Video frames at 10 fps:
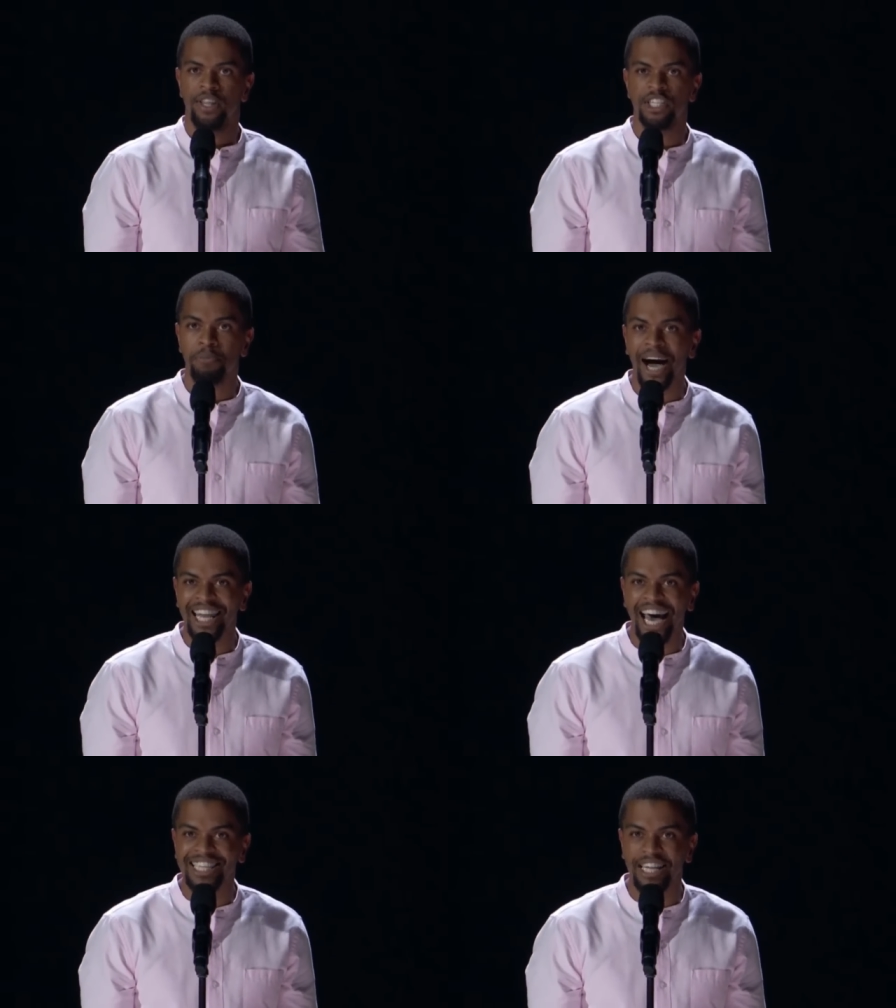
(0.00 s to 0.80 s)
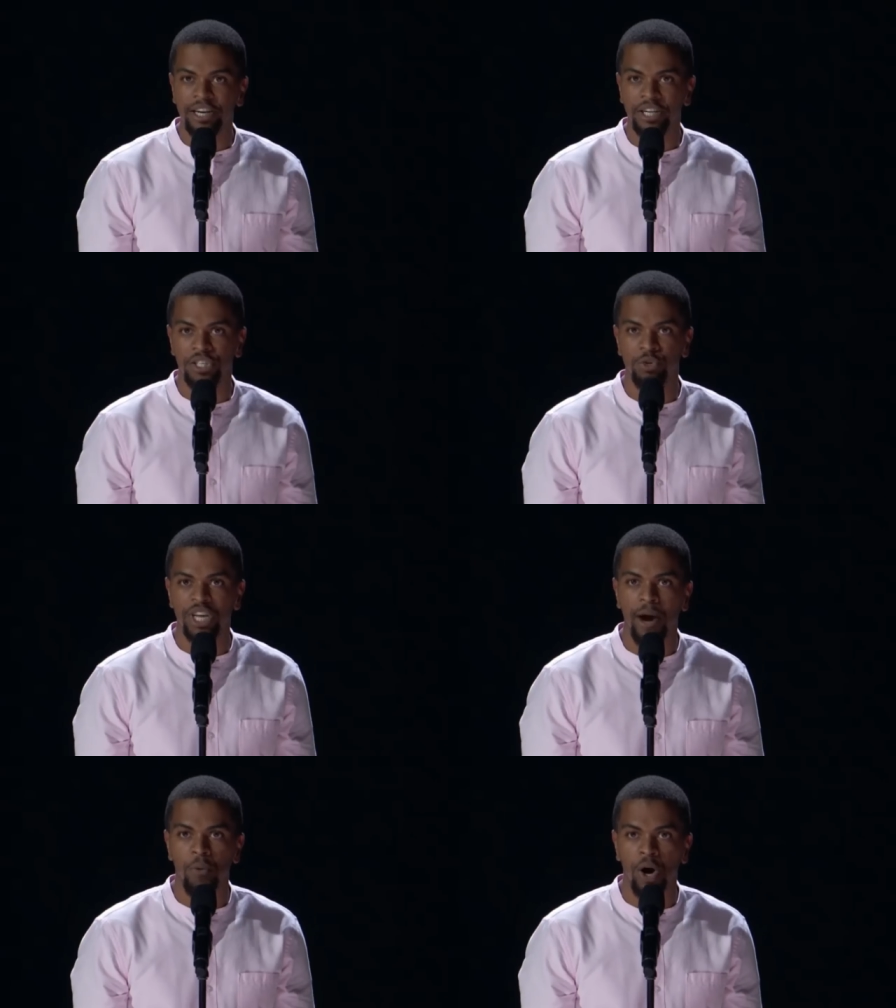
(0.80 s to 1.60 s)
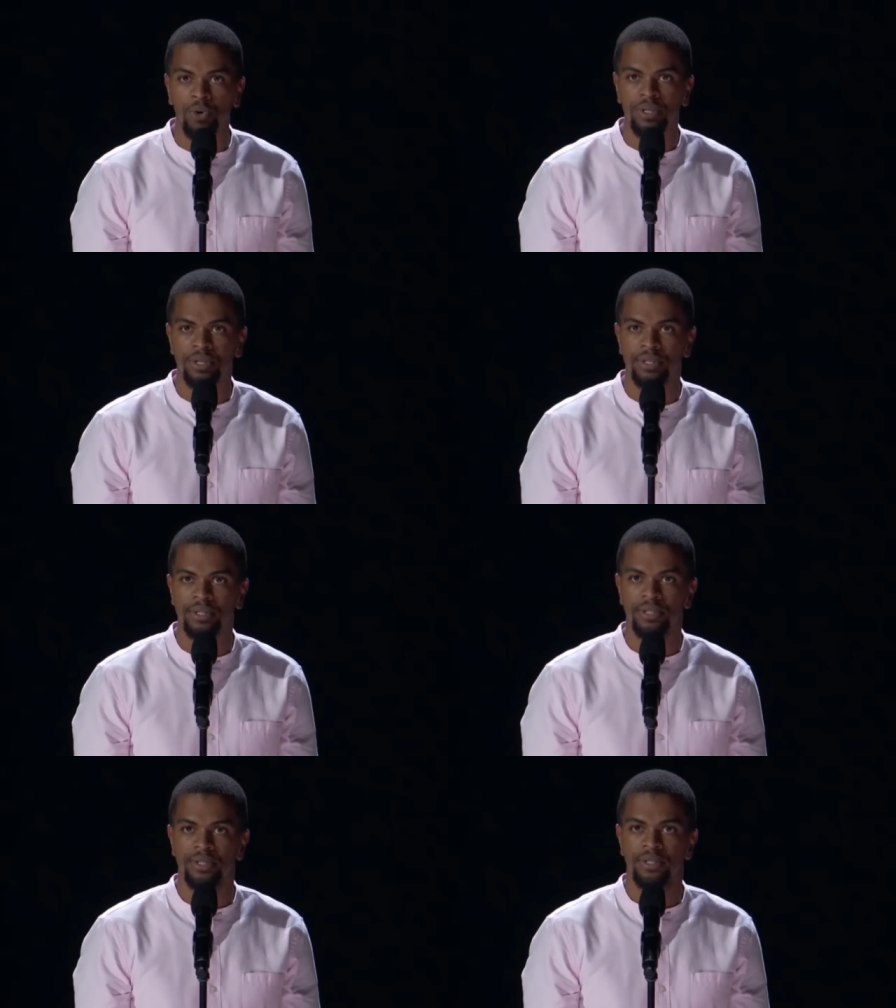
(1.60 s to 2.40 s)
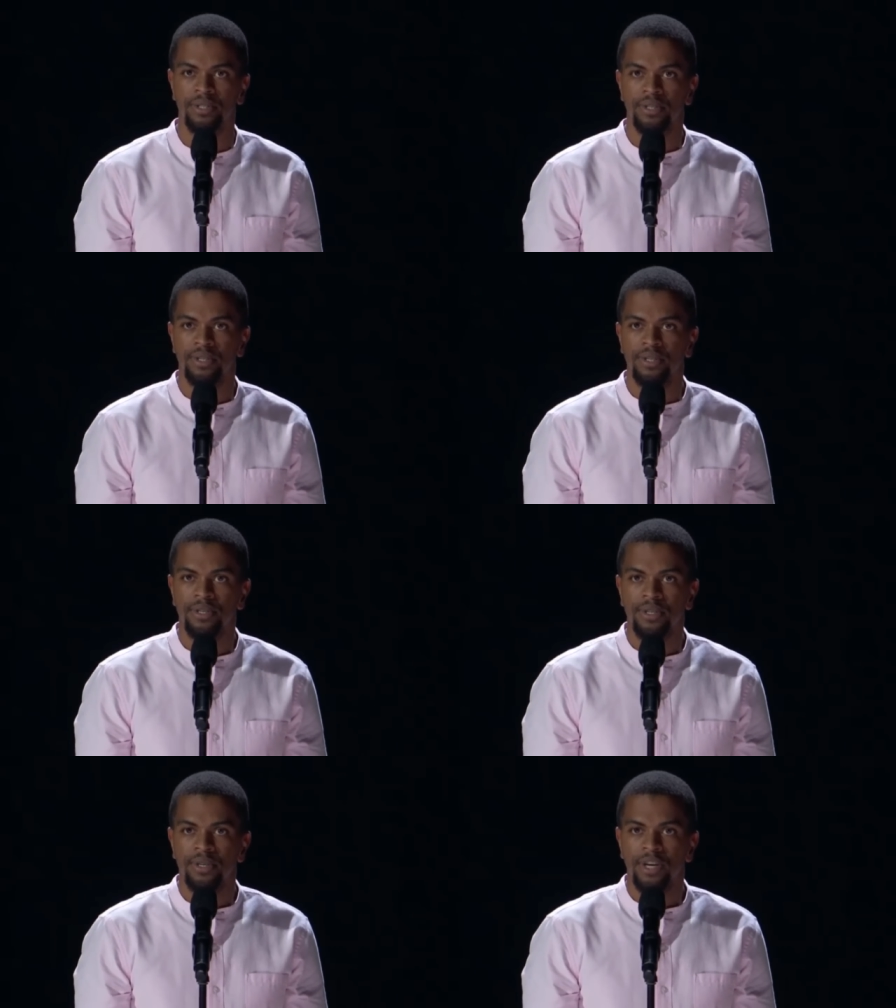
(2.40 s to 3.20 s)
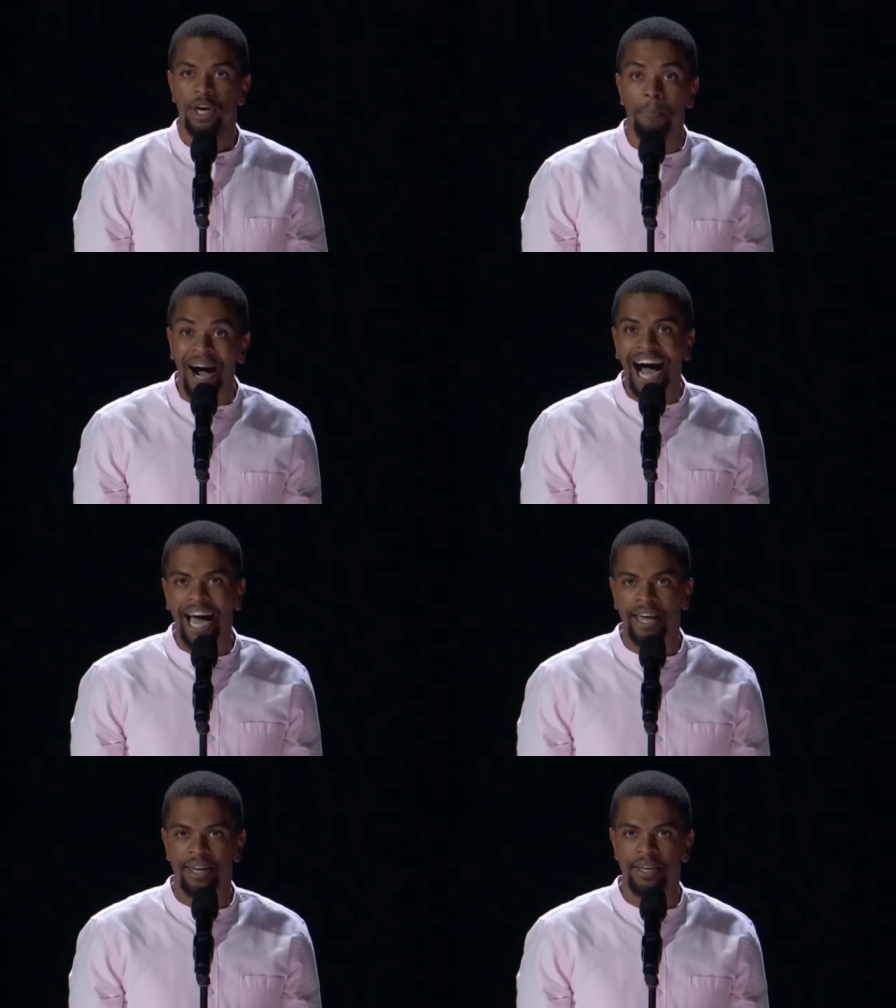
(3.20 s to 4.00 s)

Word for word: This is my last letter to you, Tyrone. Goodbye.